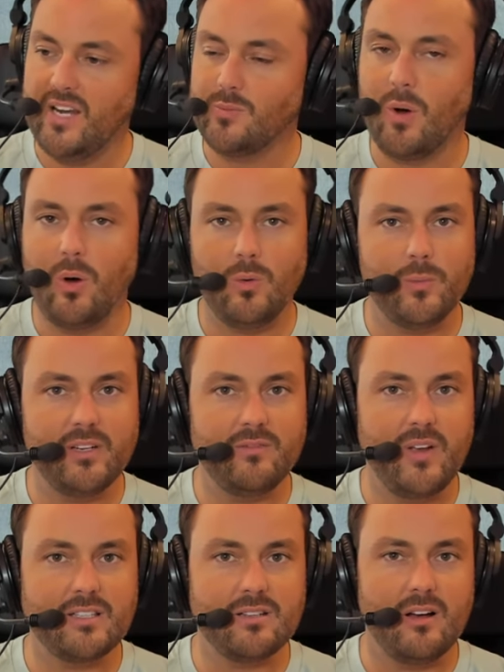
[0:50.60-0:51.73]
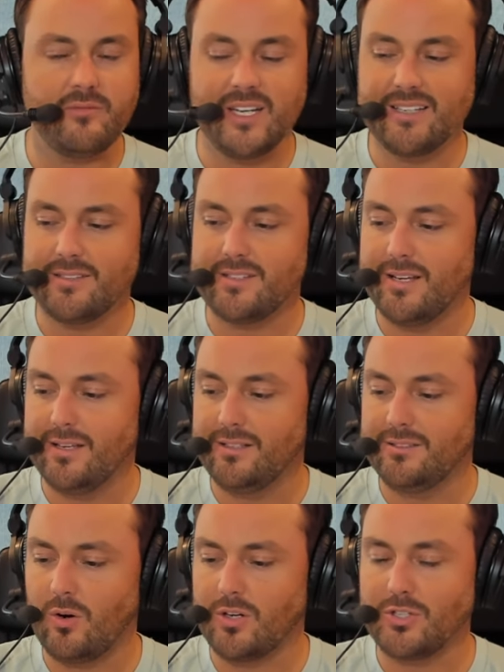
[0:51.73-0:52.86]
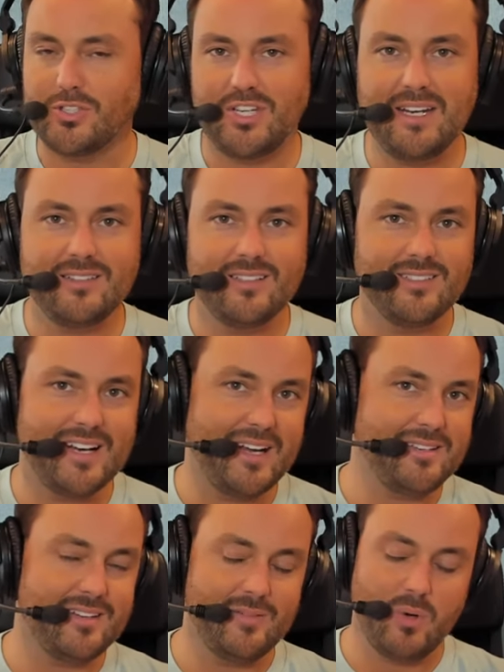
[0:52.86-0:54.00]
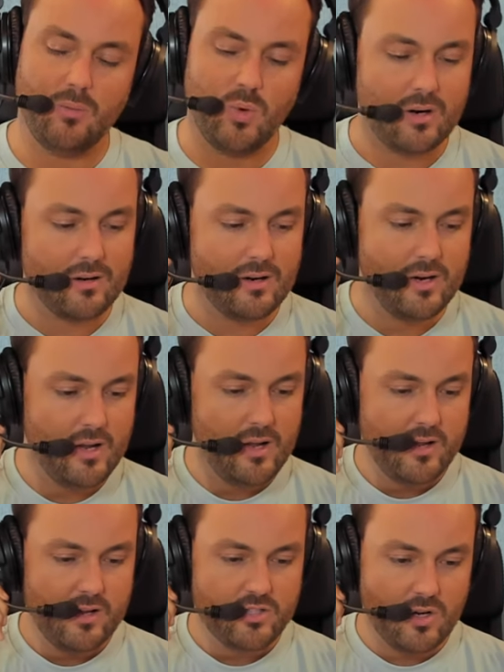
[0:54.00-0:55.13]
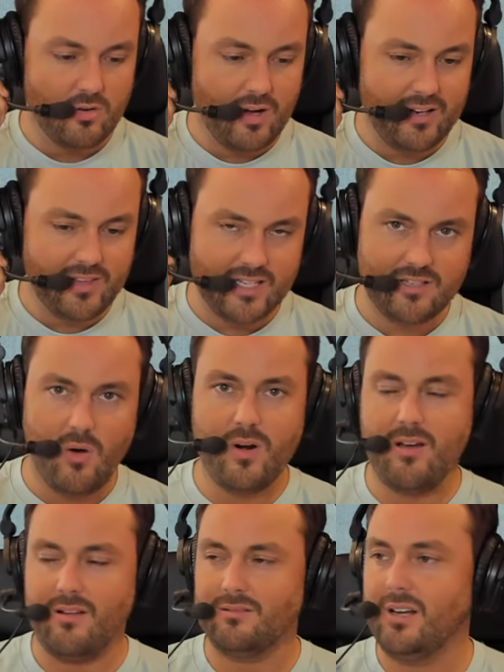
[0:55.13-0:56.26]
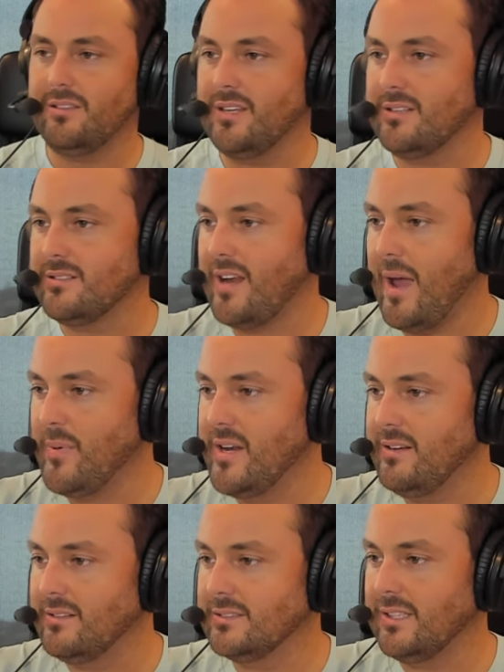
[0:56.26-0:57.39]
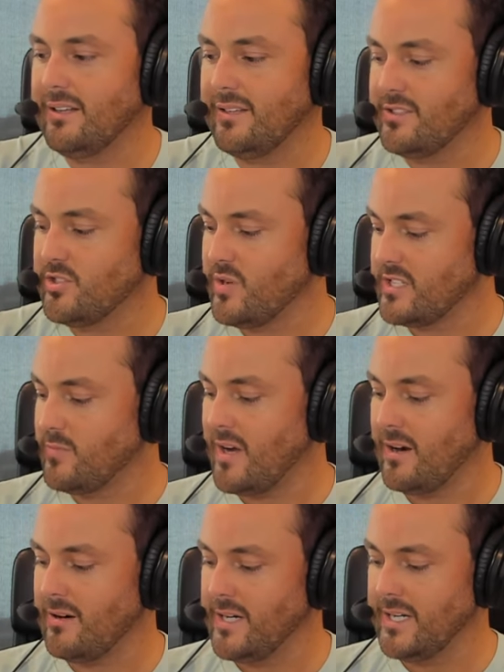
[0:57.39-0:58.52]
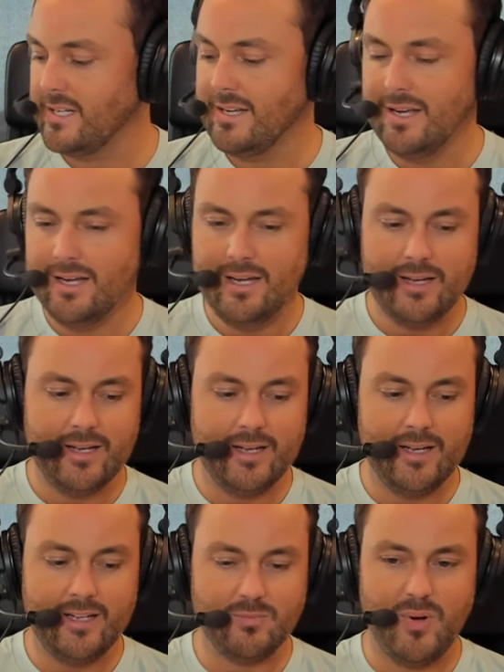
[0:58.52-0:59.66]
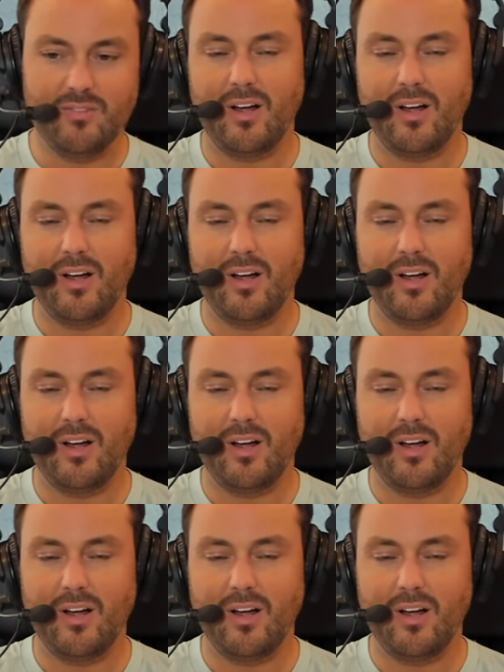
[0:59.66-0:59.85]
Baseball will be facing off against Arkansas State tonight in Vaughn Walker. So a lot of things going on, a lot of things happening, and a lot of things transpiring, and it's